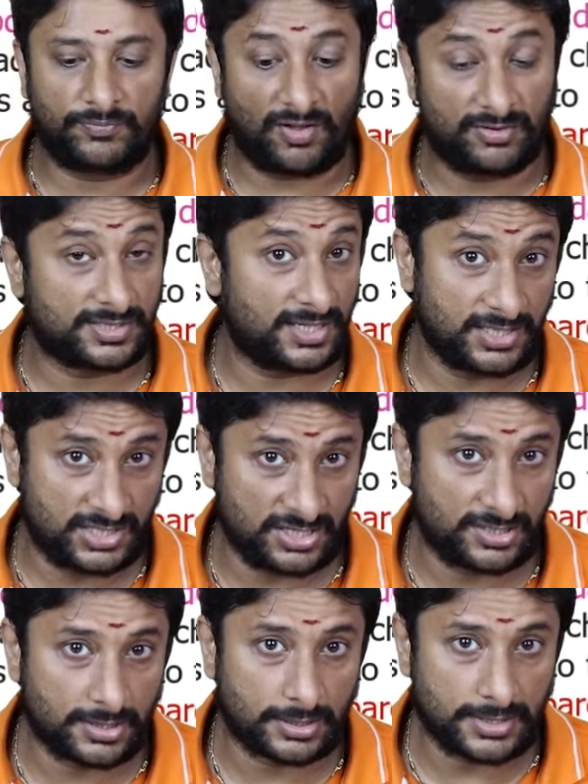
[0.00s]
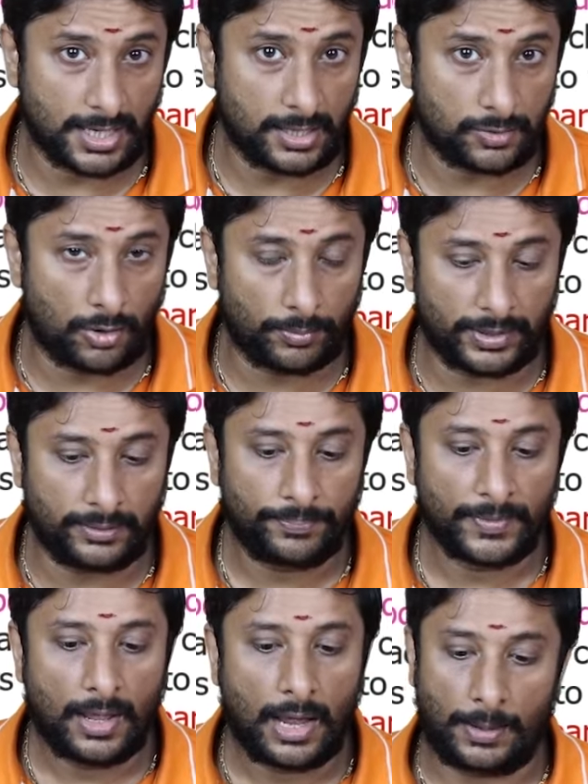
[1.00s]
There is any changes in the child
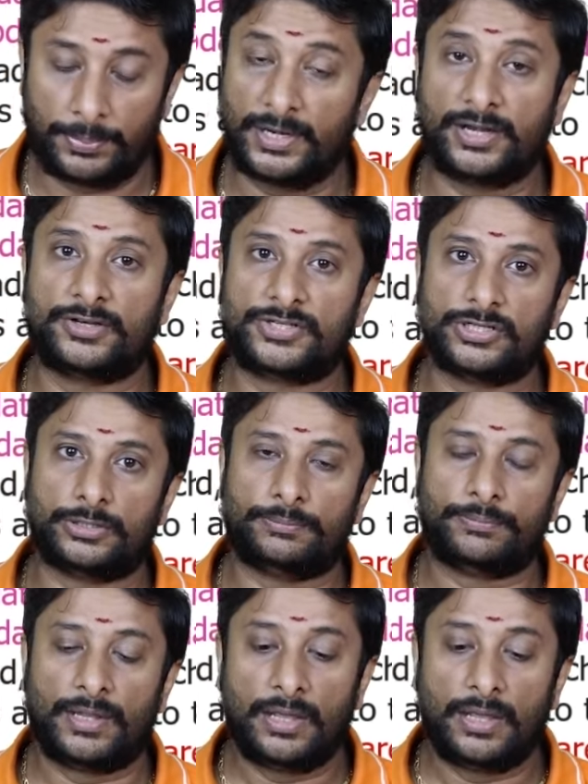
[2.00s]
component, updated here.